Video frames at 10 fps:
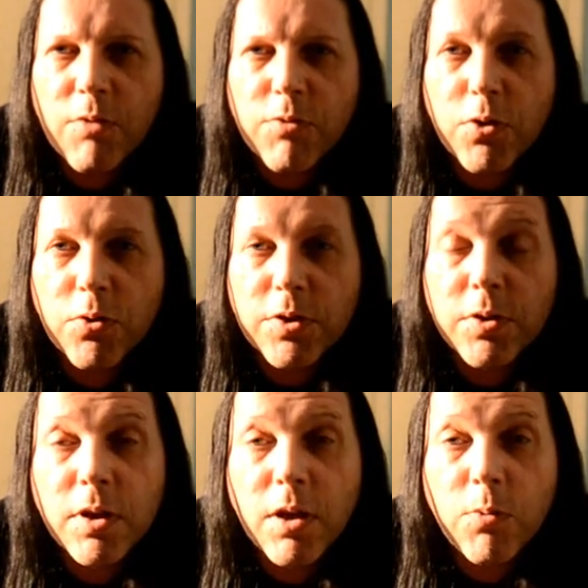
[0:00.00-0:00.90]
record
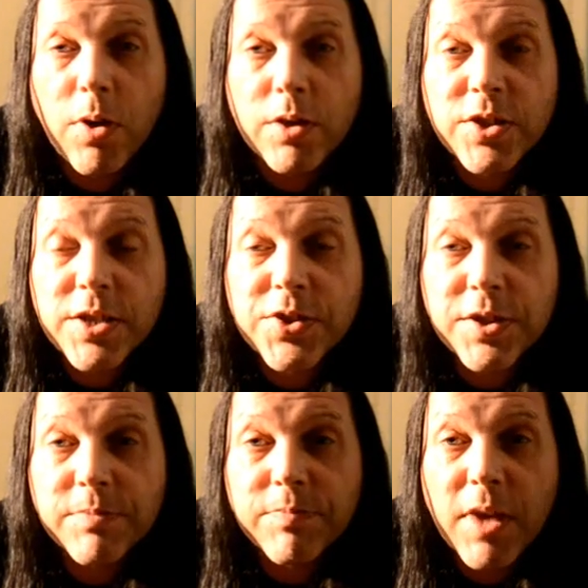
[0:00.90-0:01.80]
a
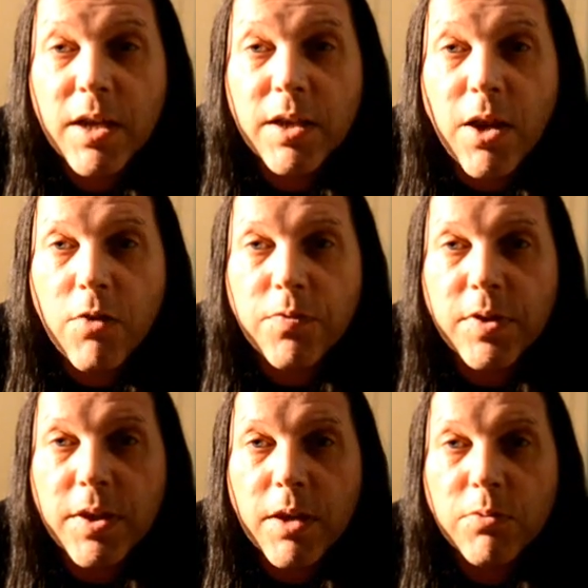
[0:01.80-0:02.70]
tasting, and
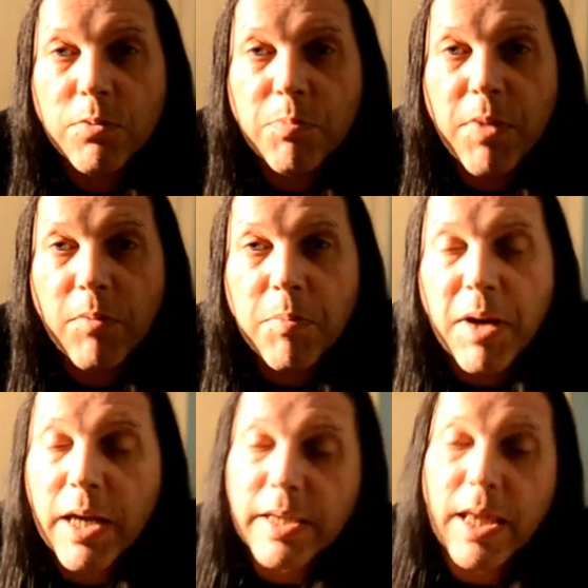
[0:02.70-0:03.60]
hopefully they'll be
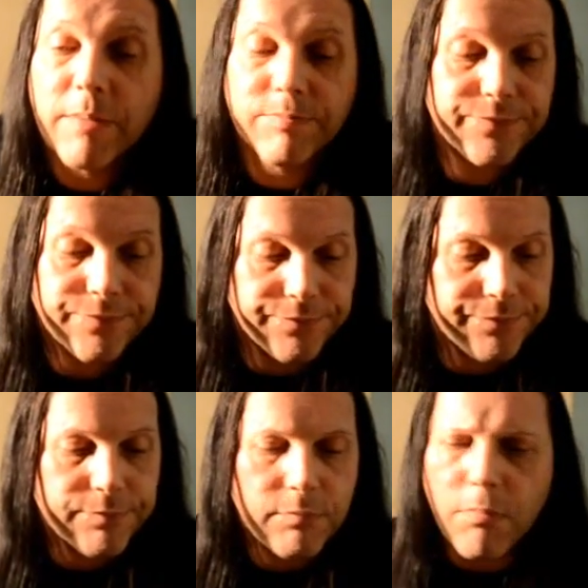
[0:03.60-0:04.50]
playing that
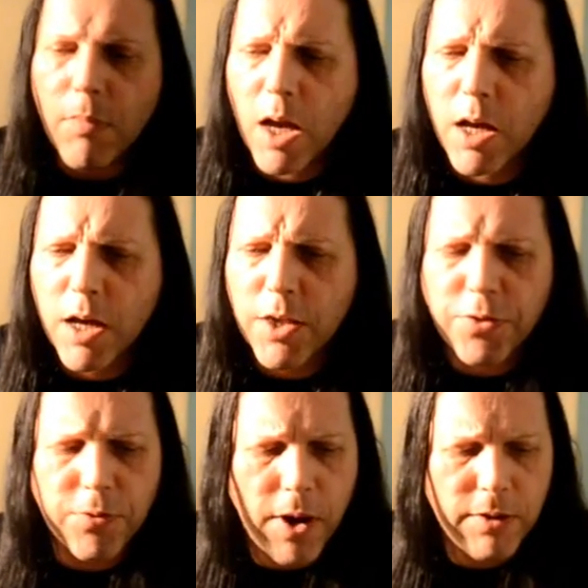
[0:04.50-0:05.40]

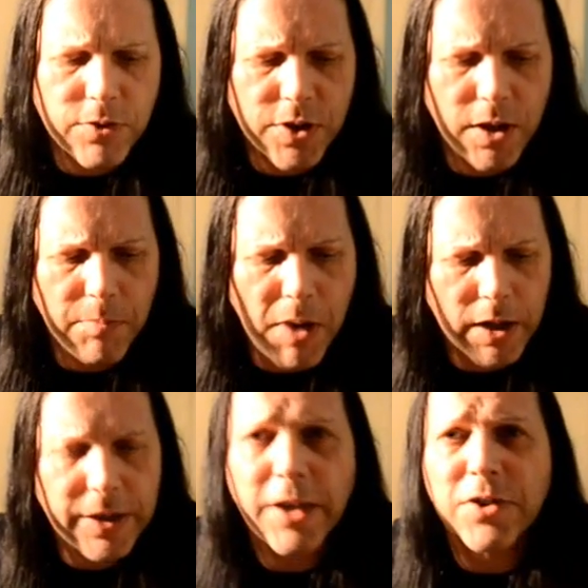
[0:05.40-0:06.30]
throughout
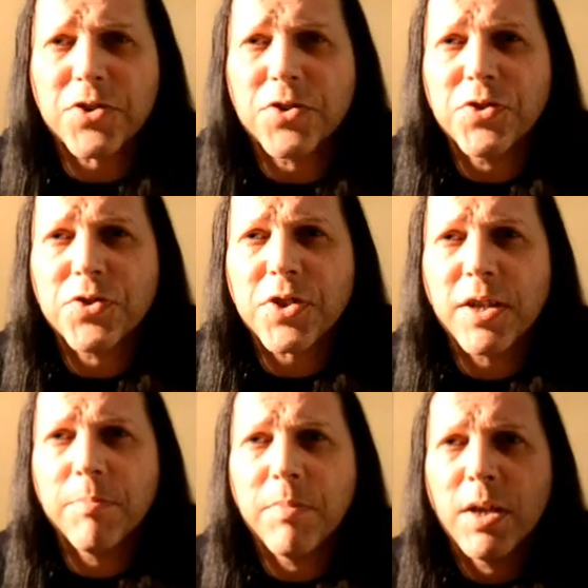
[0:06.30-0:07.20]
Mark Dennison's
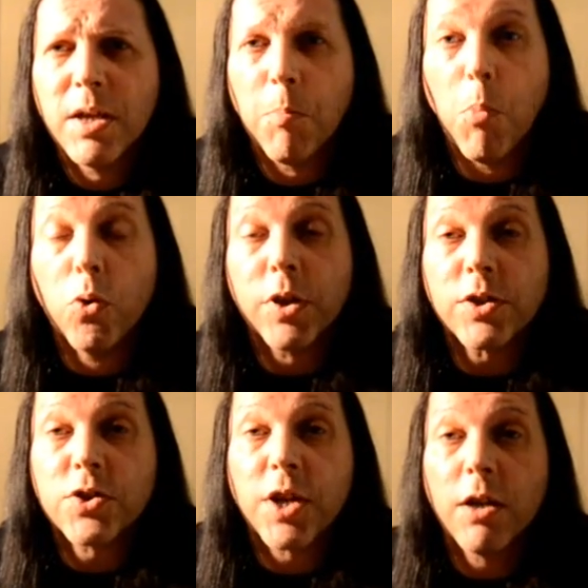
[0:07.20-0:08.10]

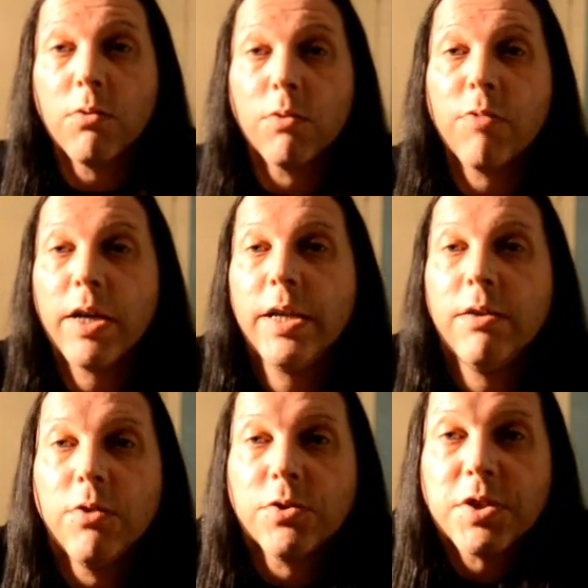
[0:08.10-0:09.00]
morning show on
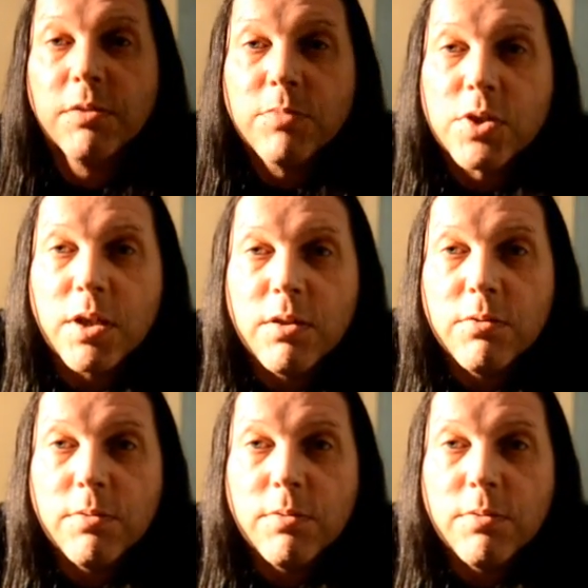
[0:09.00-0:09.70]
Radio Nottingham. So